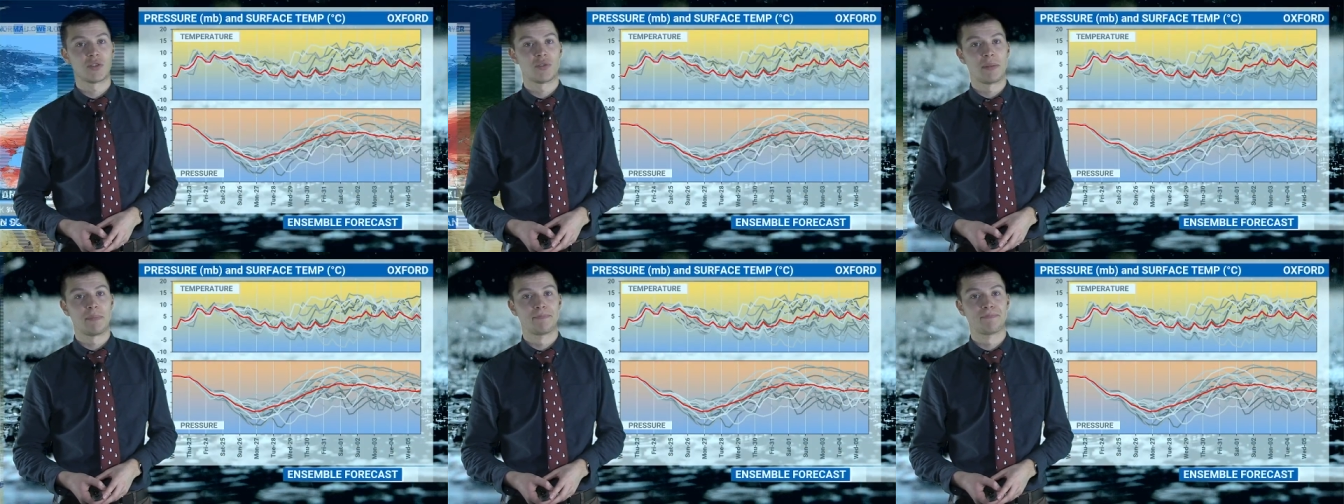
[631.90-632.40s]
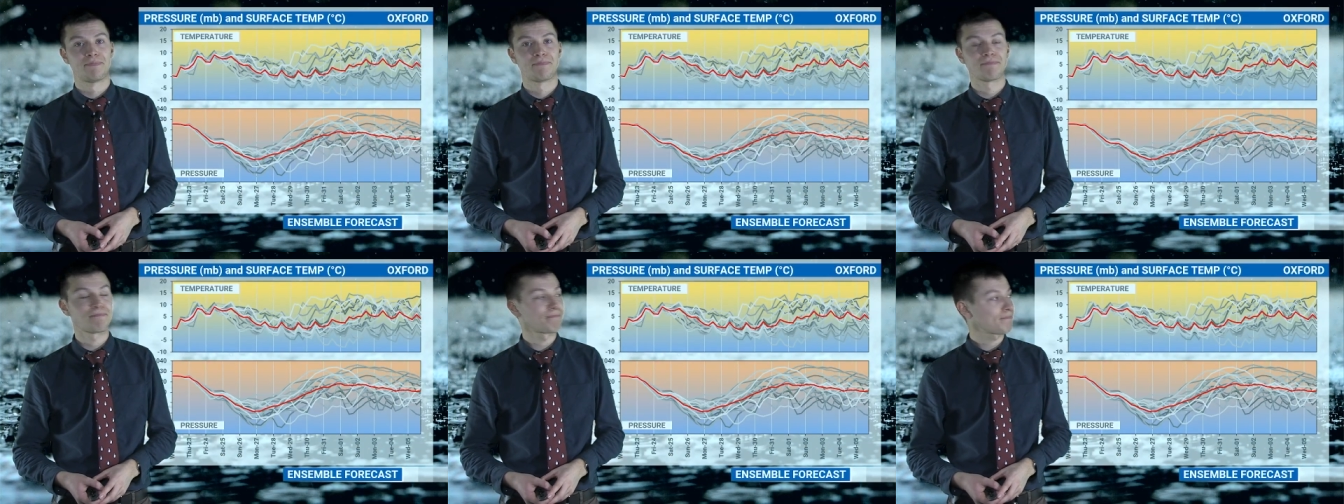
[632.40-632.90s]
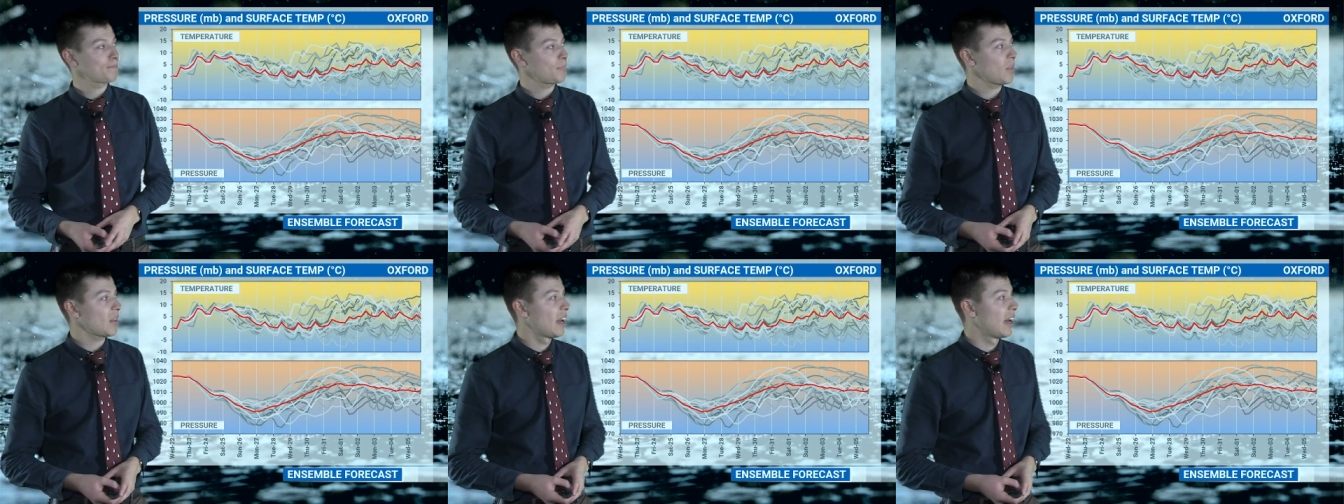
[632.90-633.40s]
stream.
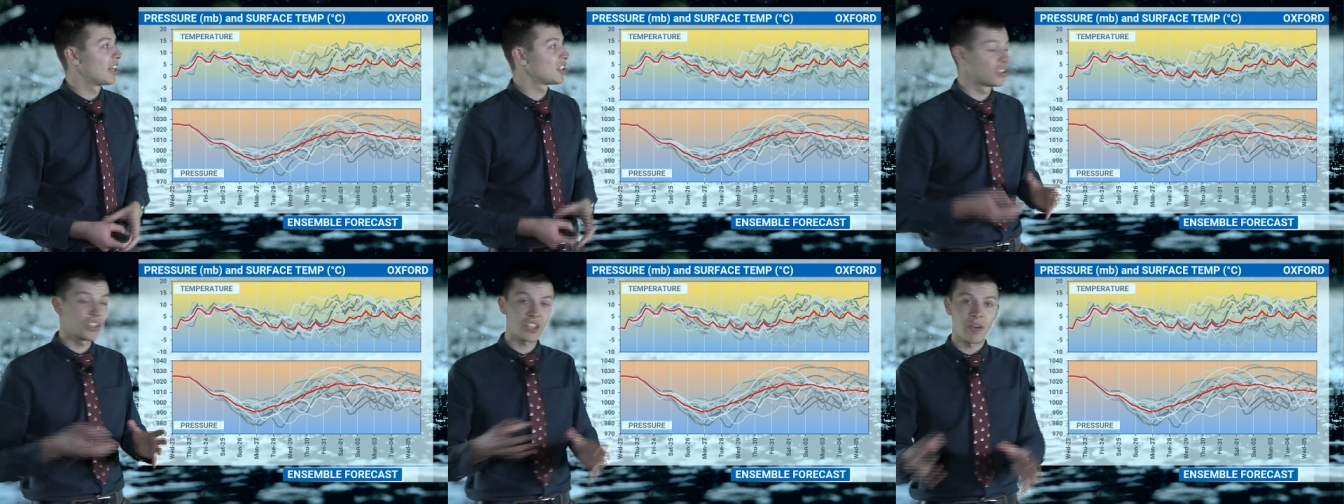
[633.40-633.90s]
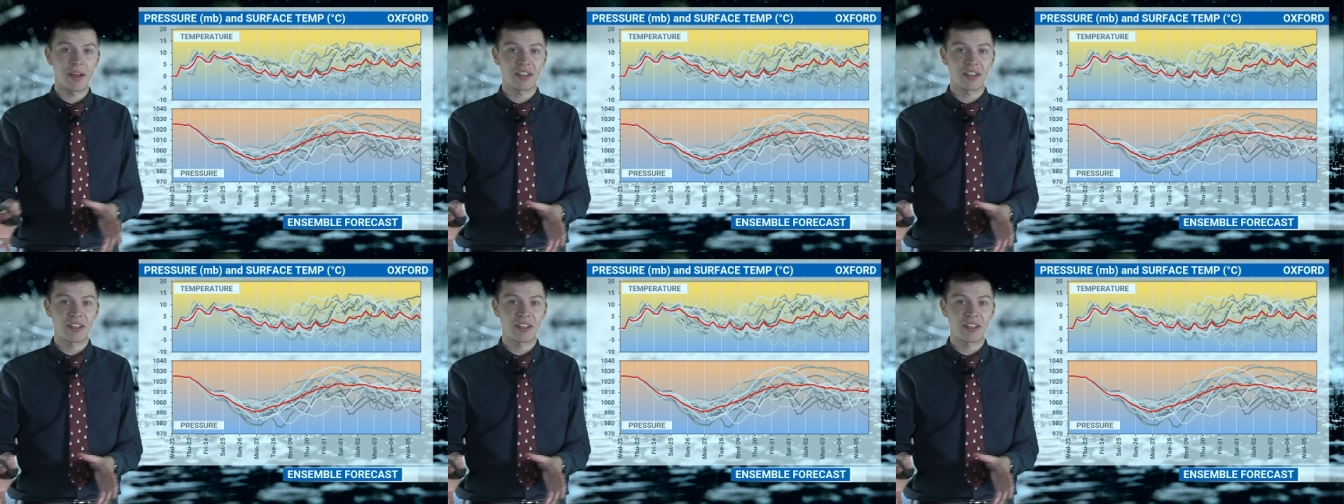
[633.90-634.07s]
So just going